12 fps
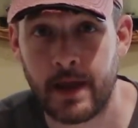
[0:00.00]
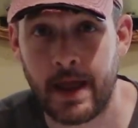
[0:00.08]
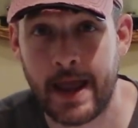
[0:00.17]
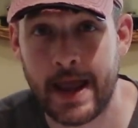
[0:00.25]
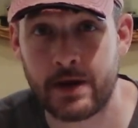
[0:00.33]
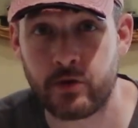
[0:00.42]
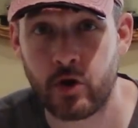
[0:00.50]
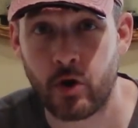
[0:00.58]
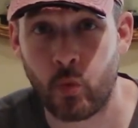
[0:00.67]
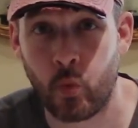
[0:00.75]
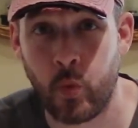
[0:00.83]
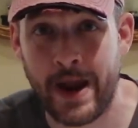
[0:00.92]
And
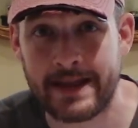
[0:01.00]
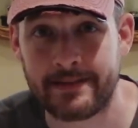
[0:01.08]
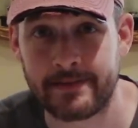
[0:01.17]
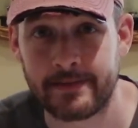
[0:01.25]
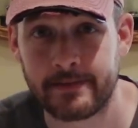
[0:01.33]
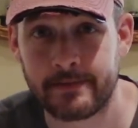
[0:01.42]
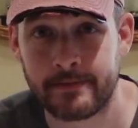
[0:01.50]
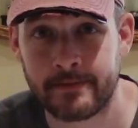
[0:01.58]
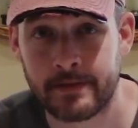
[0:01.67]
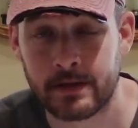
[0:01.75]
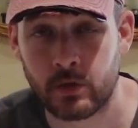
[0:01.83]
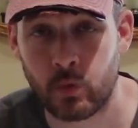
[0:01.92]
wait.
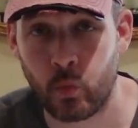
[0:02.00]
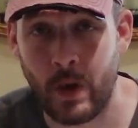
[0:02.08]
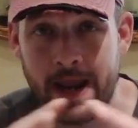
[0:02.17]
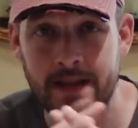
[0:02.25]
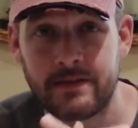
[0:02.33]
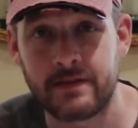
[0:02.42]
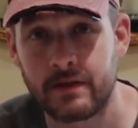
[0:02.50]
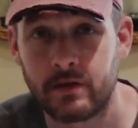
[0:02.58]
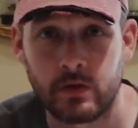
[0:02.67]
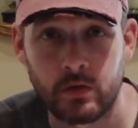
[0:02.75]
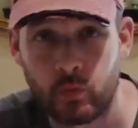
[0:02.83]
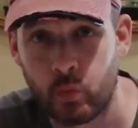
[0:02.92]
Wait,
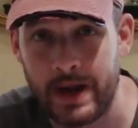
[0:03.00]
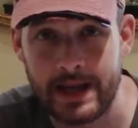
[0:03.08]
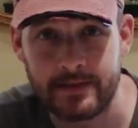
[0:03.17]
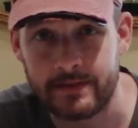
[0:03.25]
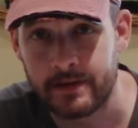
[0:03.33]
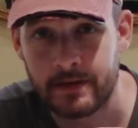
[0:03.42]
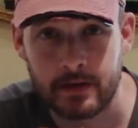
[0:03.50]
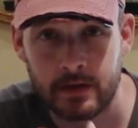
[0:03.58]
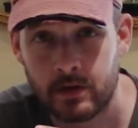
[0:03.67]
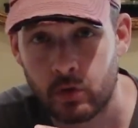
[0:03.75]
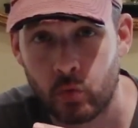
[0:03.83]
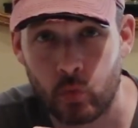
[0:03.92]
wait,
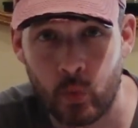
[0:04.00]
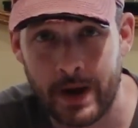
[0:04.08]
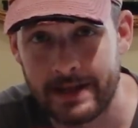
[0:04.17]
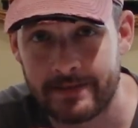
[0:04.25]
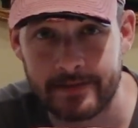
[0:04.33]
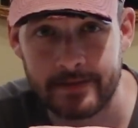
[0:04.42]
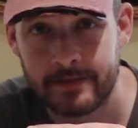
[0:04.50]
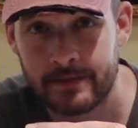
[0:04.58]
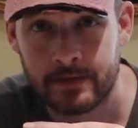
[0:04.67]
wait.